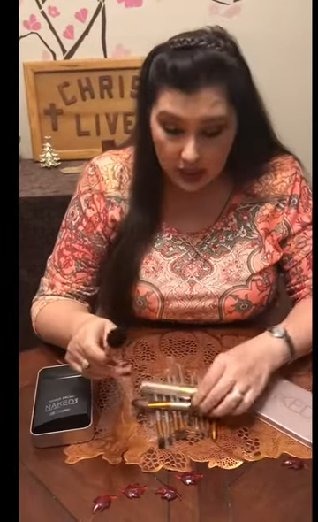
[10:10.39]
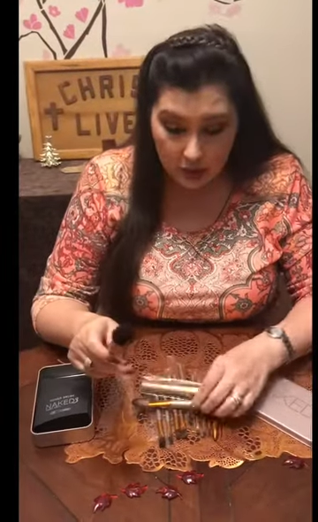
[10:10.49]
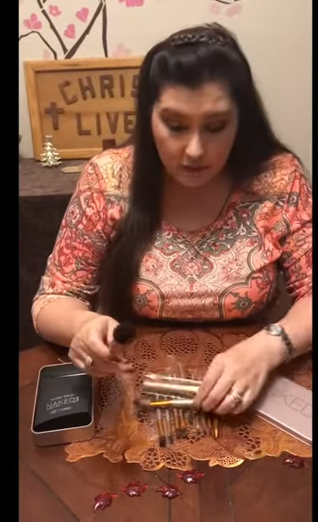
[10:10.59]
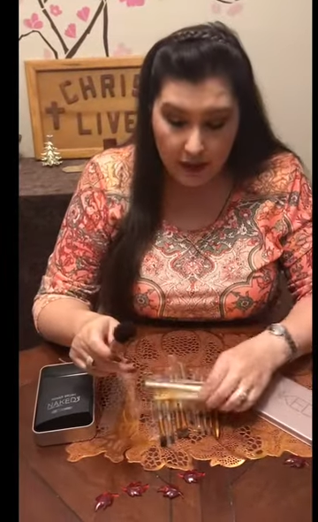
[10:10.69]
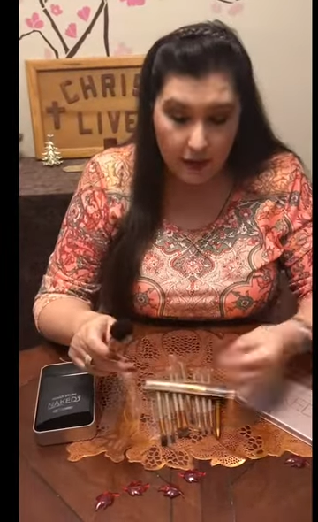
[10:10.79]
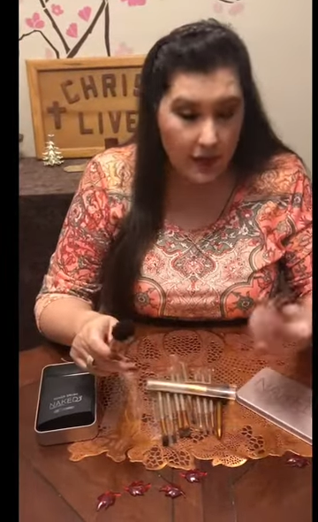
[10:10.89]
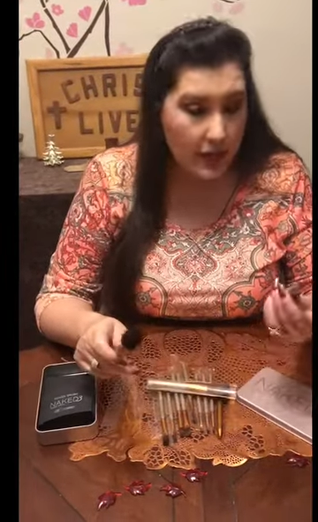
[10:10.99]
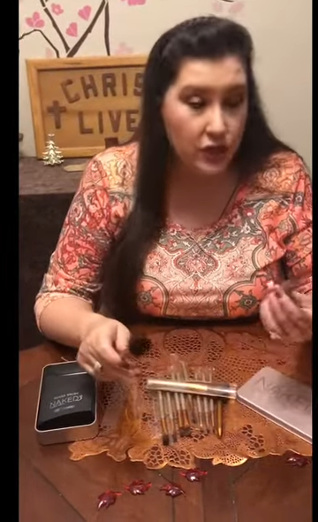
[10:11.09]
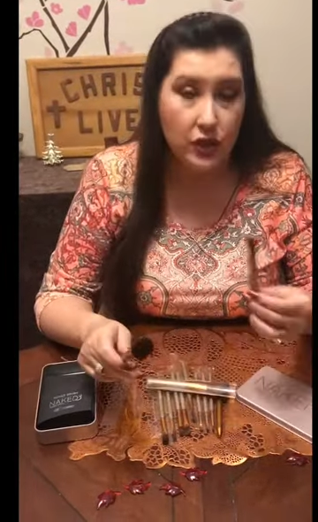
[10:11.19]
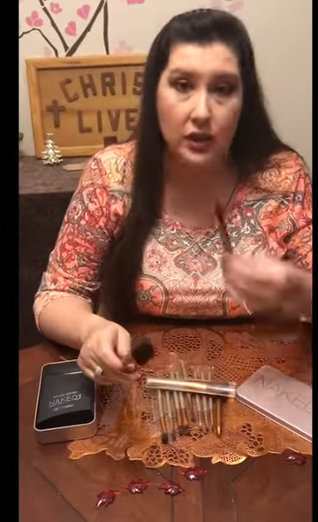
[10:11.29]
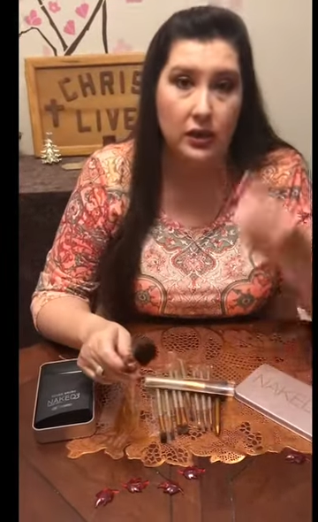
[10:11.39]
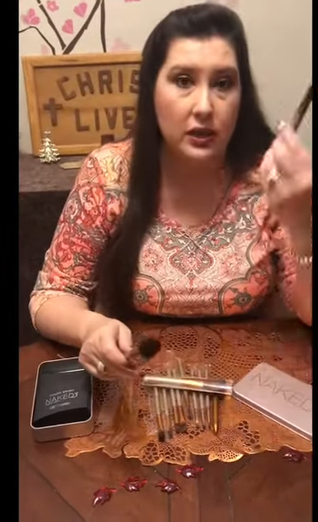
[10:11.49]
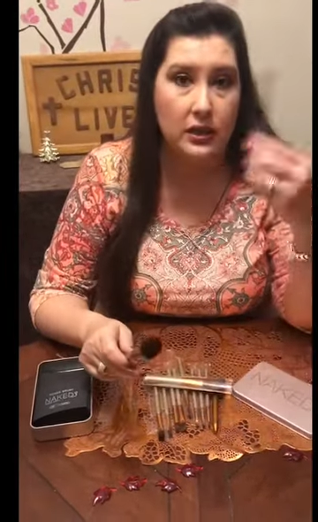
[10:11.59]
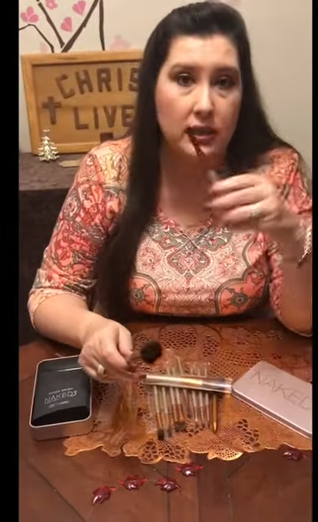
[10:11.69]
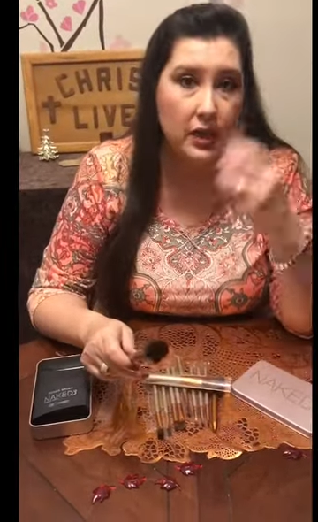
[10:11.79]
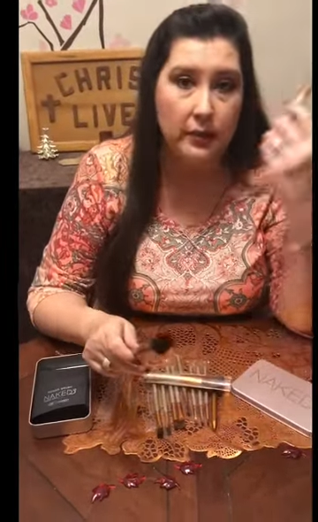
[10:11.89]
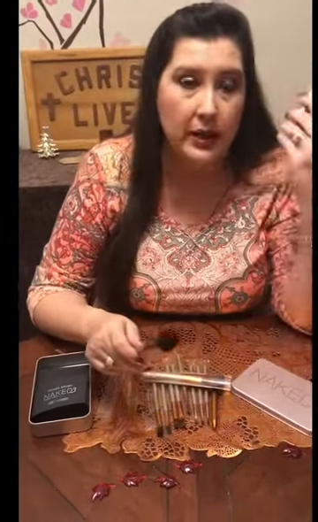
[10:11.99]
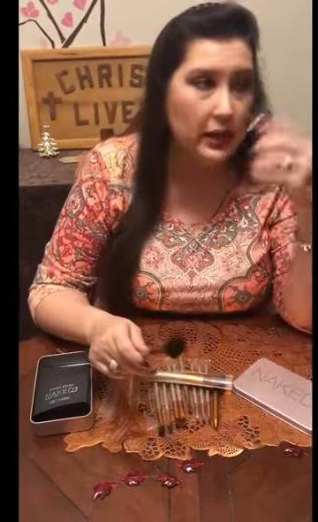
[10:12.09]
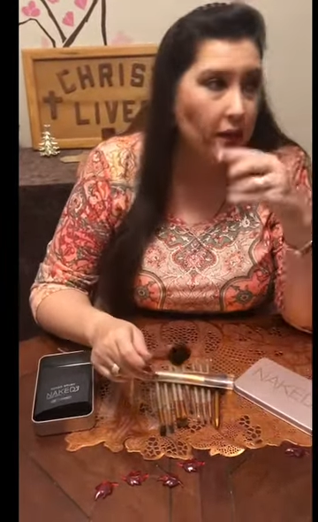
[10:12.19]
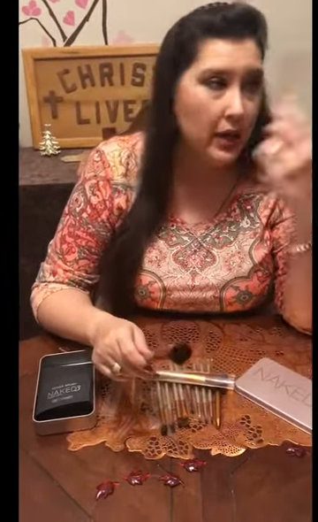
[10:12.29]
Your foundation, it's going to
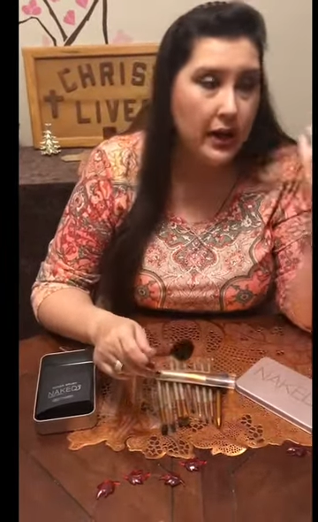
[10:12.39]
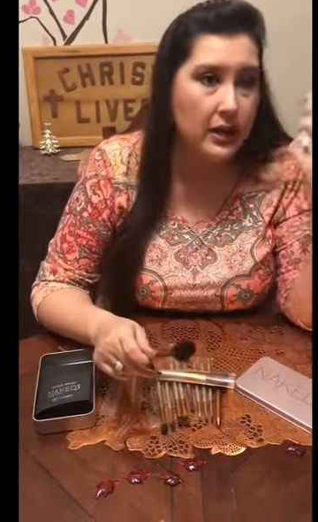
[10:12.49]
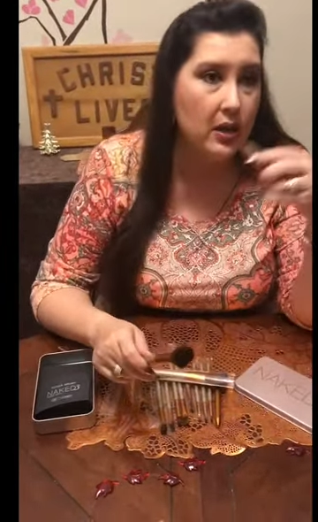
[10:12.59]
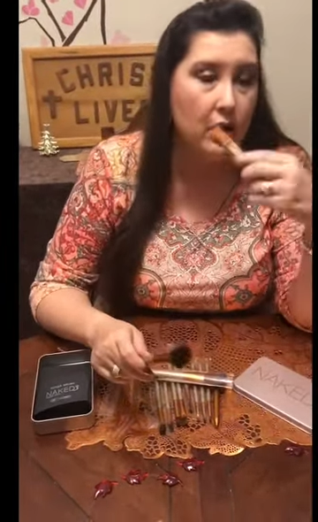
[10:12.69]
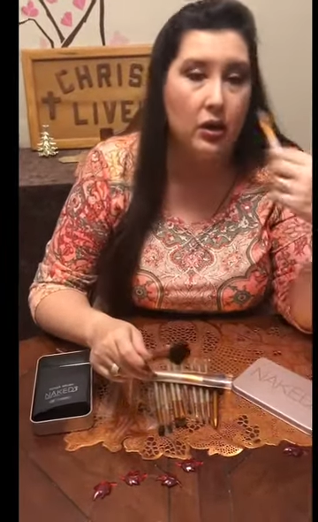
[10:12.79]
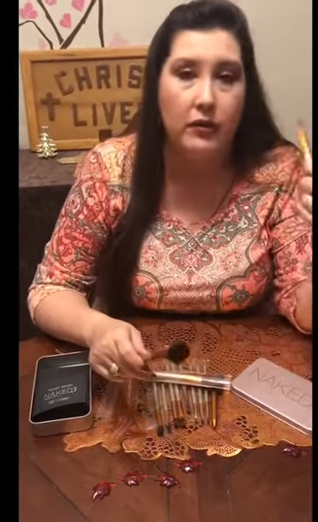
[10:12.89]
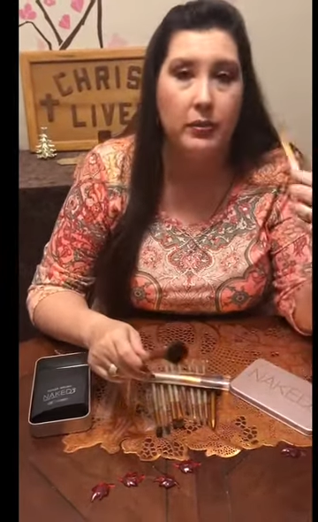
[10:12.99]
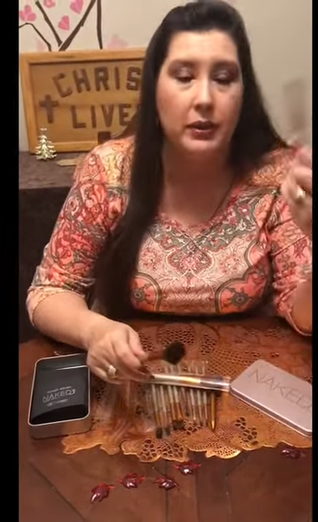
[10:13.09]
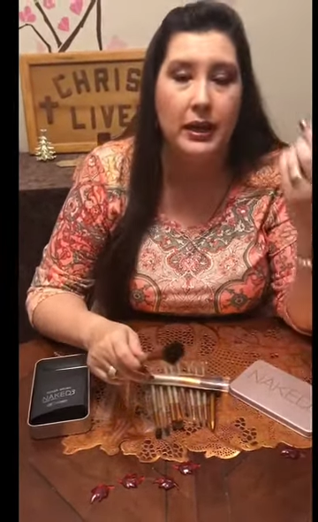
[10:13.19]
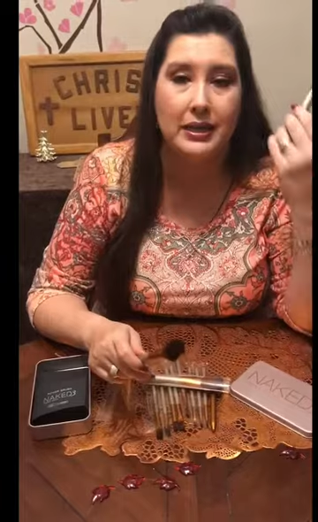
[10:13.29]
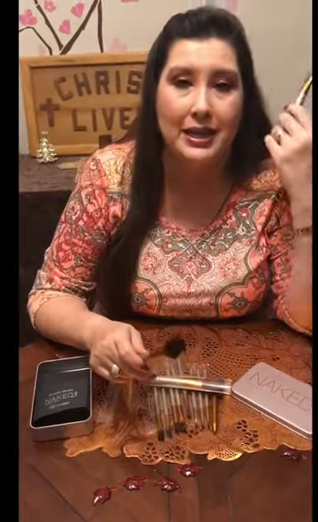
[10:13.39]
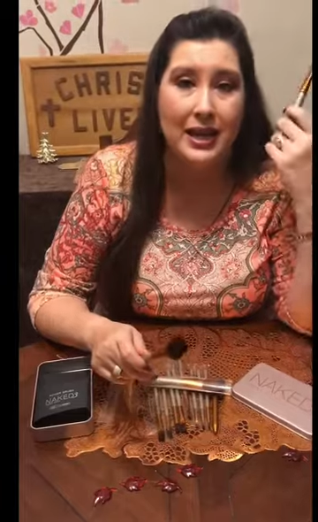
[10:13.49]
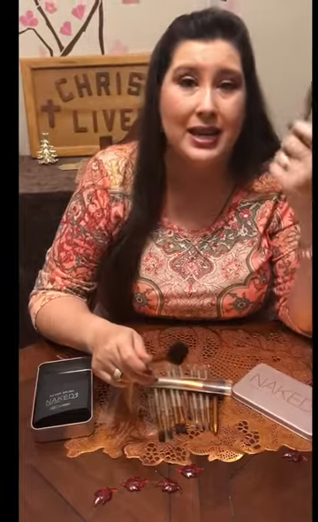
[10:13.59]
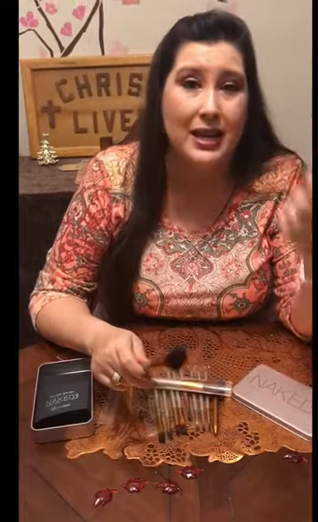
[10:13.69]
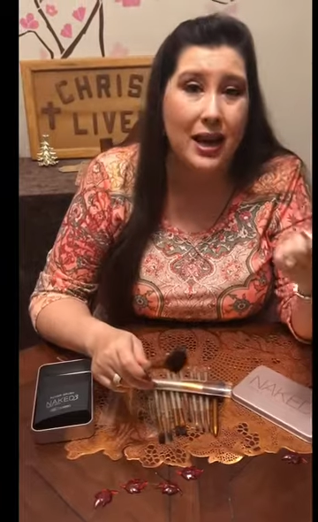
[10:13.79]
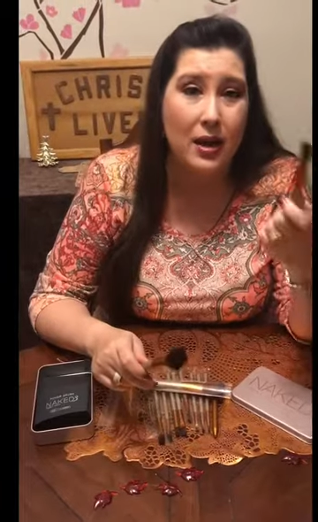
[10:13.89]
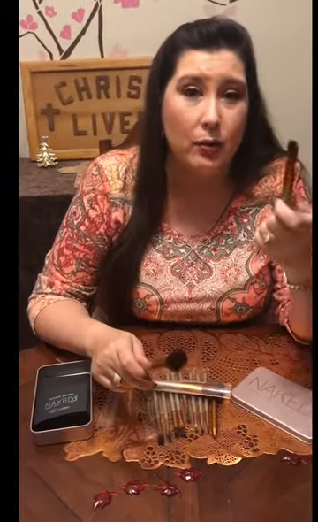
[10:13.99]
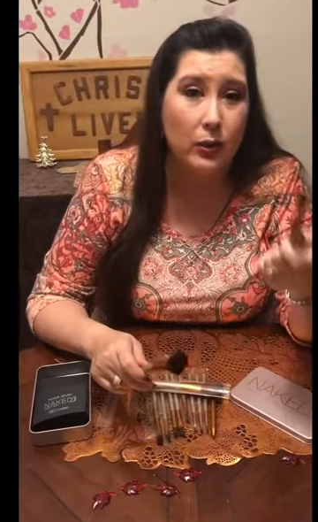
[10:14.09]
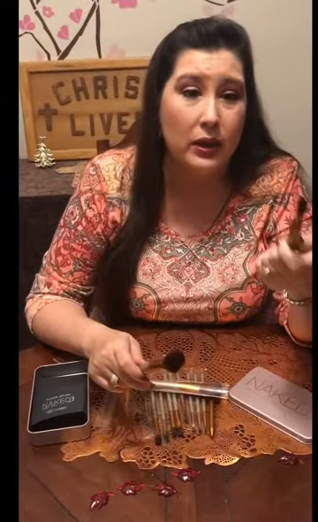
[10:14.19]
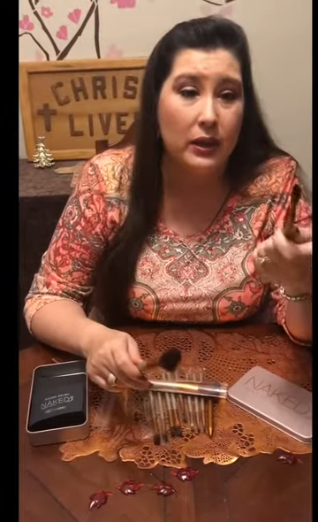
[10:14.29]
be gliding all over the place and not
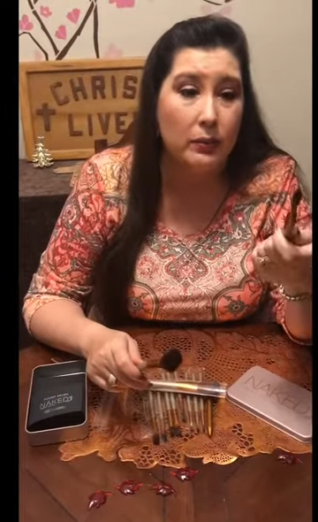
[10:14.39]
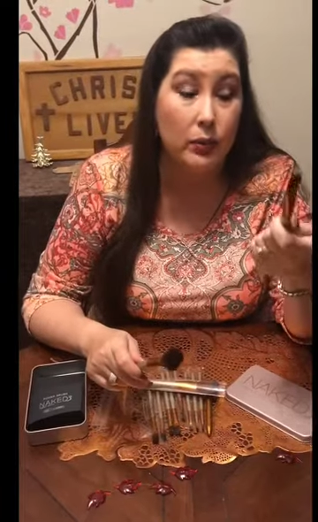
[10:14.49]
really